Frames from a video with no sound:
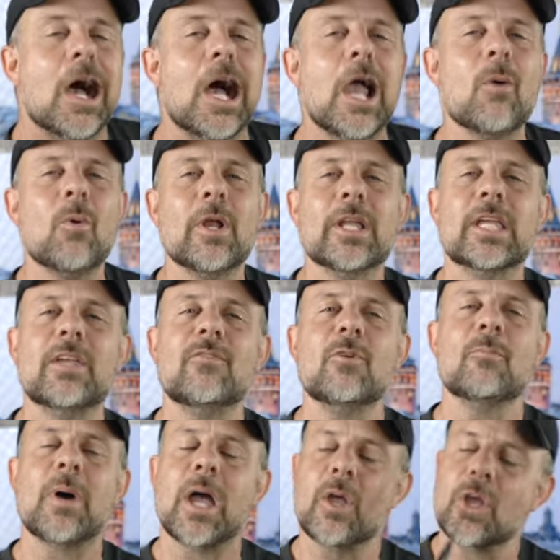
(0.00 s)
I wanna give you
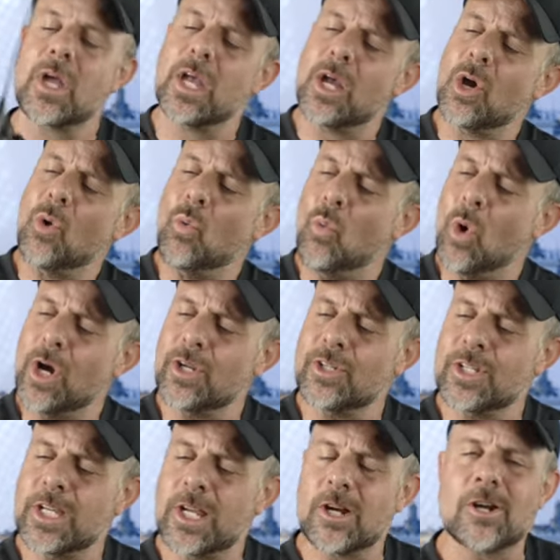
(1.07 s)
my one
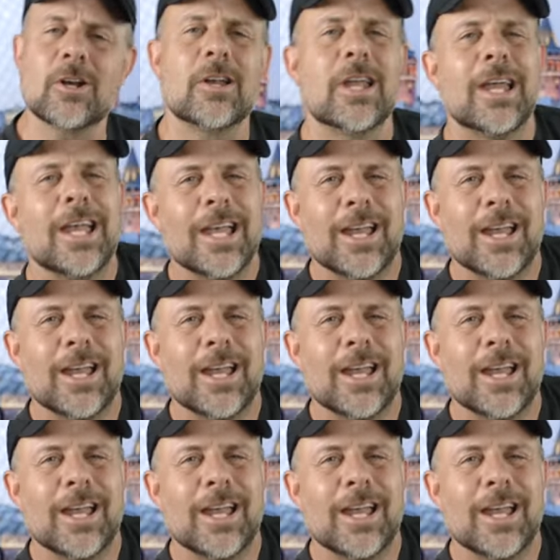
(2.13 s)
year